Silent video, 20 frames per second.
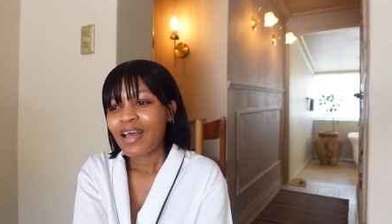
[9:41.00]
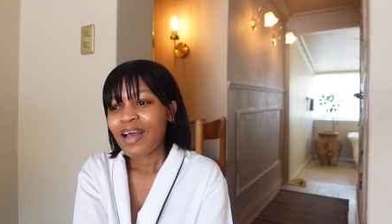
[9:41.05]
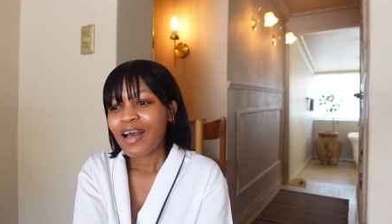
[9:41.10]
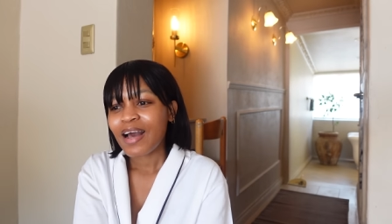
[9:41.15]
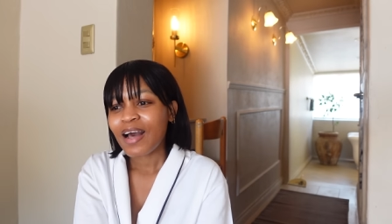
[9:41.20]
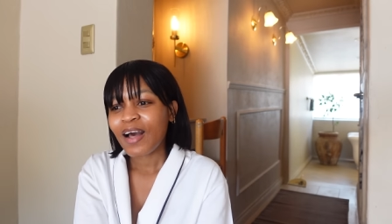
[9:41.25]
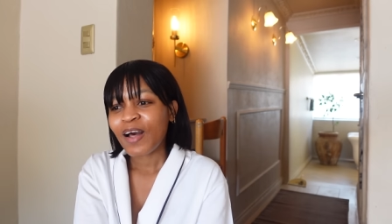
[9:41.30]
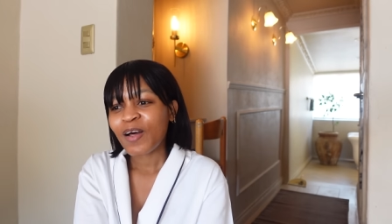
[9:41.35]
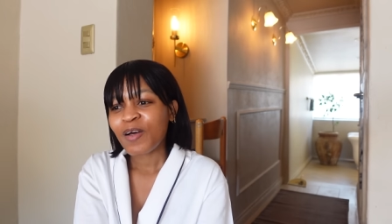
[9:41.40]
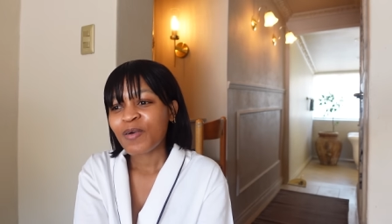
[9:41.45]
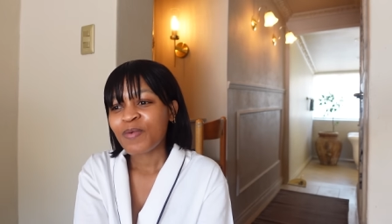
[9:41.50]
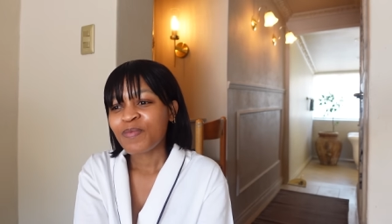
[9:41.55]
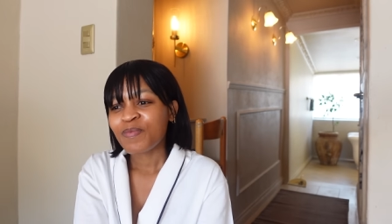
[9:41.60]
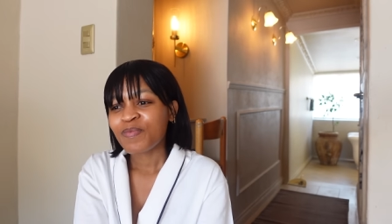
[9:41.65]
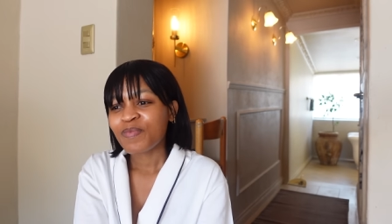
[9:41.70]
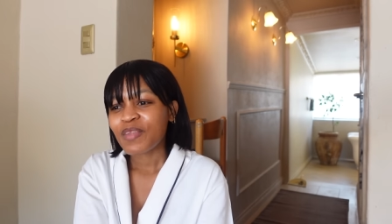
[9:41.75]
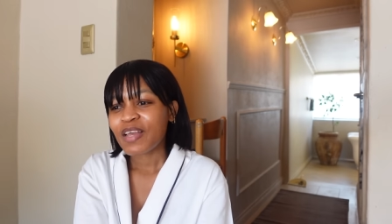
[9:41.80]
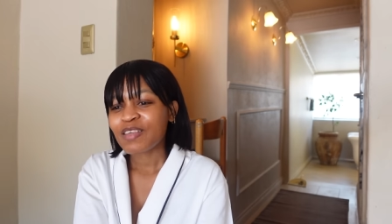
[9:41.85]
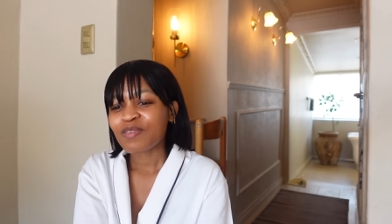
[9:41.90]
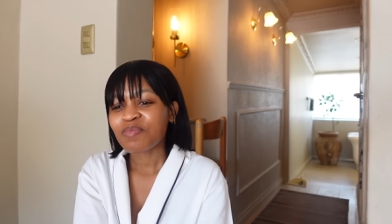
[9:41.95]

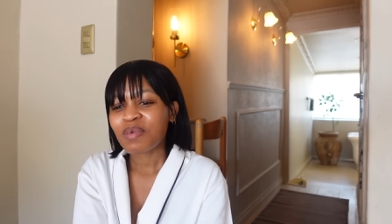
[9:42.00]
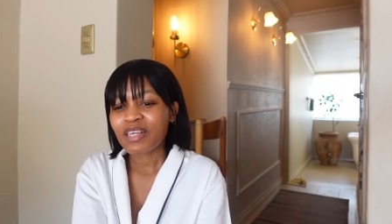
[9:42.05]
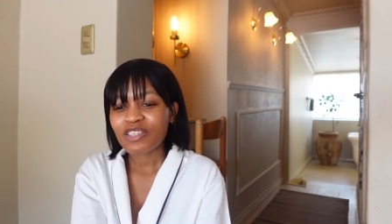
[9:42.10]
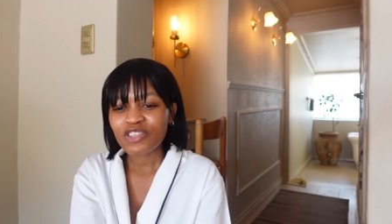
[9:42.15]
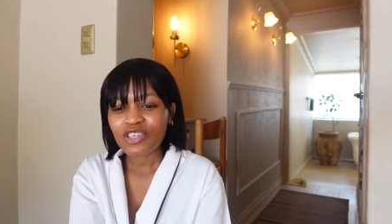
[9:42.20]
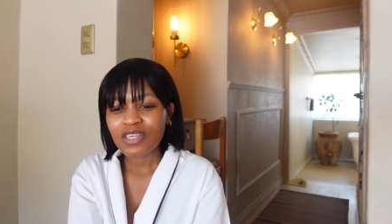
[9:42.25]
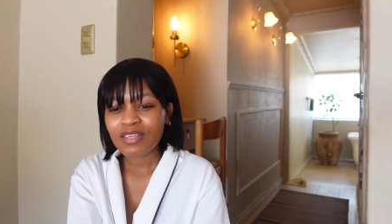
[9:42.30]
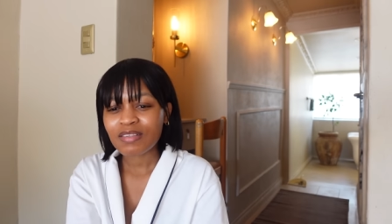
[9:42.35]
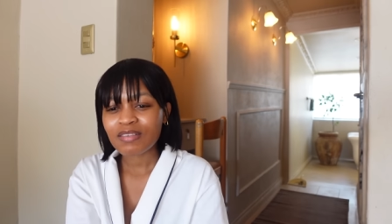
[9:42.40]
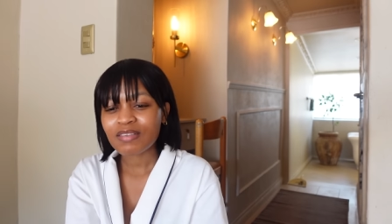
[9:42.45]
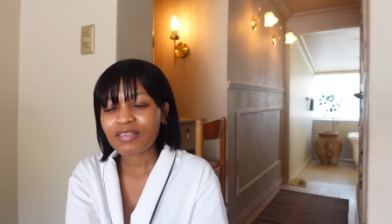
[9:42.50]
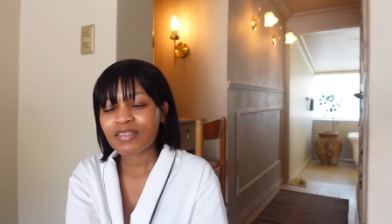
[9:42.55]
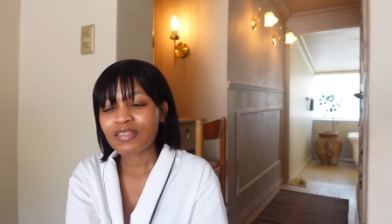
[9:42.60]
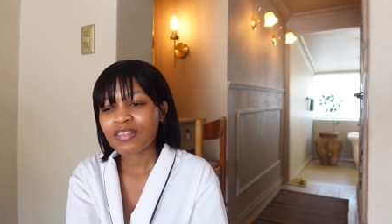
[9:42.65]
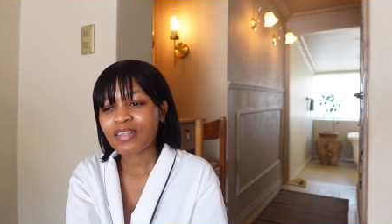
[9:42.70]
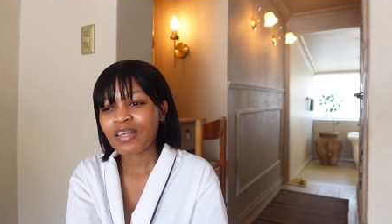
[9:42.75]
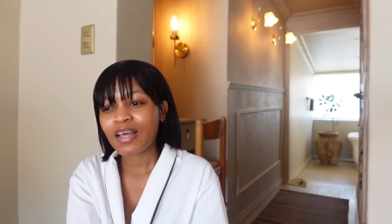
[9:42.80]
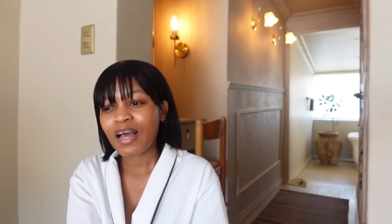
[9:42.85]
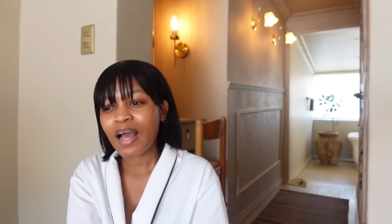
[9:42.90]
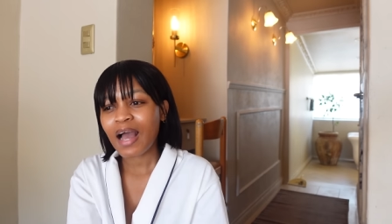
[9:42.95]
um, as much
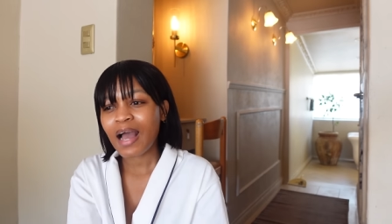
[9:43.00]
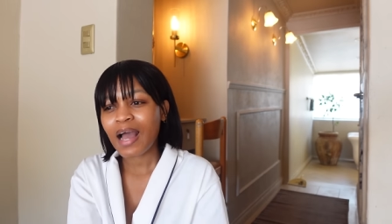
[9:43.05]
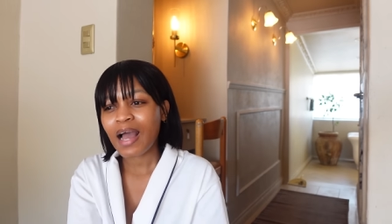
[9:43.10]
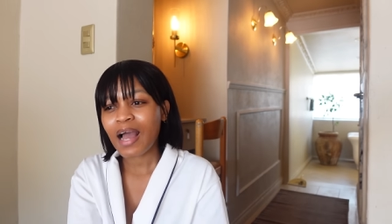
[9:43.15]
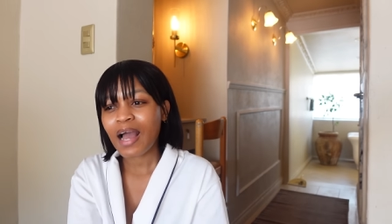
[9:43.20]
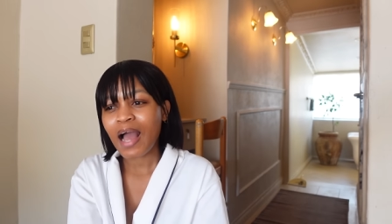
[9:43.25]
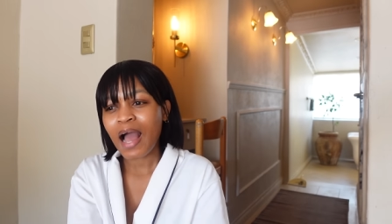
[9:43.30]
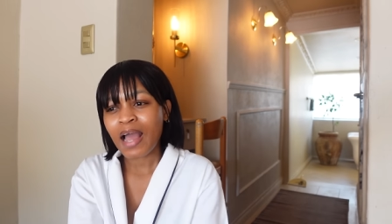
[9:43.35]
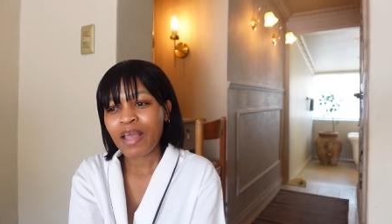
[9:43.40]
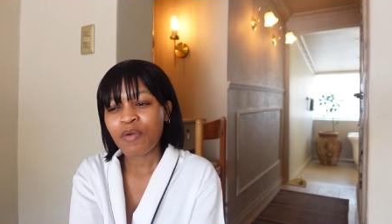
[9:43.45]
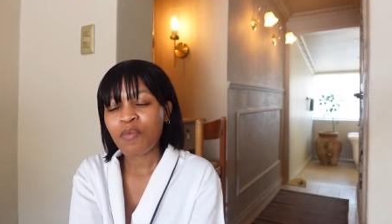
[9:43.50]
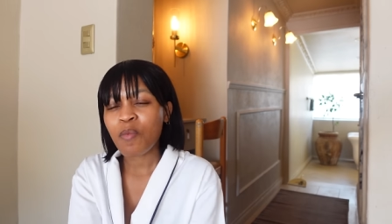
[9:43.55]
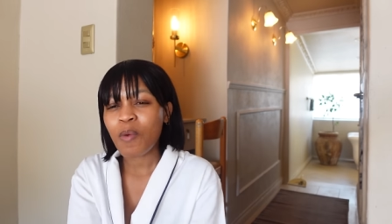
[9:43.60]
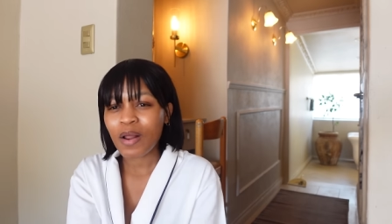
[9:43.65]
as I